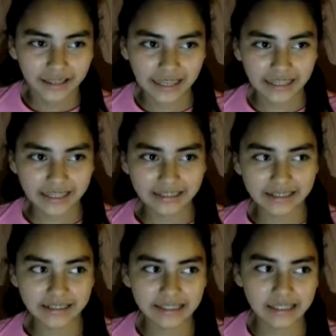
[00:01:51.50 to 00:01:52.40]

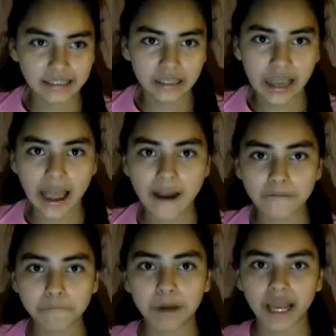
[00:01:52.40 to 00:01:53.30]
And I
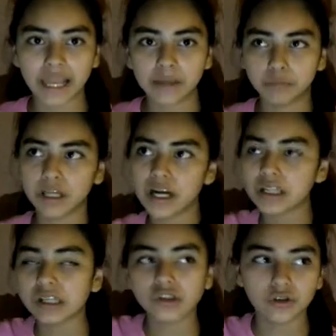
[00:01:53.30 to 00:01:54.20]
have my
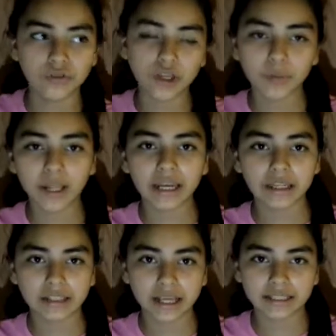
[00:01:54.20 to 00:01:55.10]
cousins over there playing
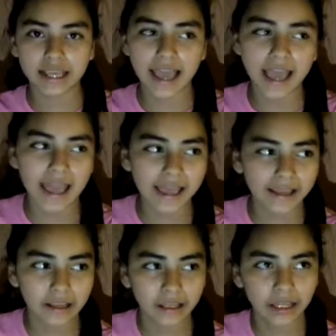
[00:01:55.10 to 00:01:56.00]
outside
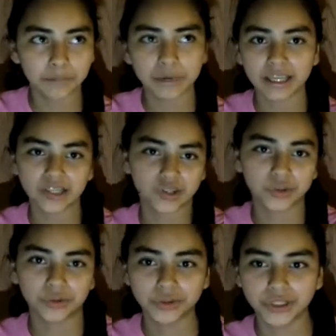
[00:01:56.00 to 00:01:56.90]
tag, playing the
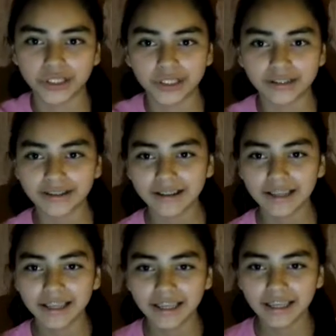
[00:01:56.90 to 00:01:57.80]
scooter.
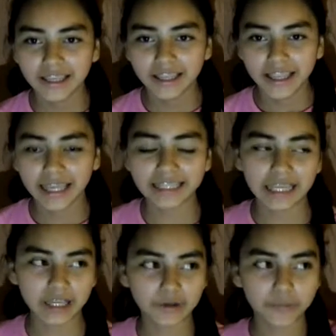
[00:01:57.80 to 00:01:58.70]
And
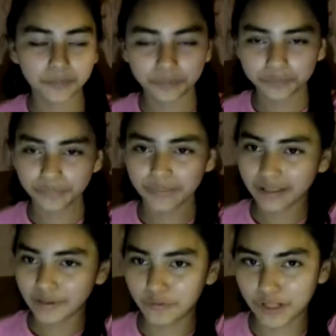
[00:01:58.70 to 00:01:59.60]
then,
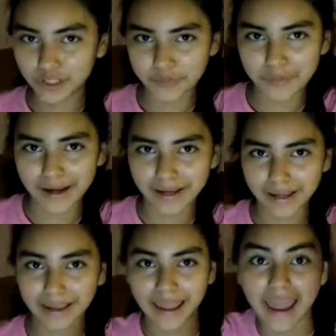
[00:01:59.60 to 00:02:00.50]
which my
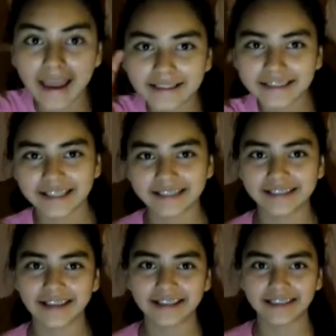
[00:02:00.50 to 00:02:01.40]
aunt
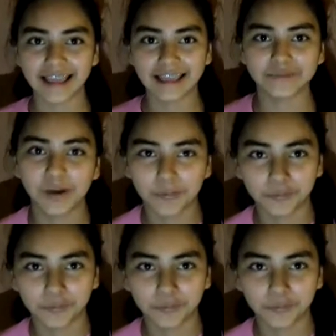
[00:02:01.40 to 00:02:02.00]
says that it's my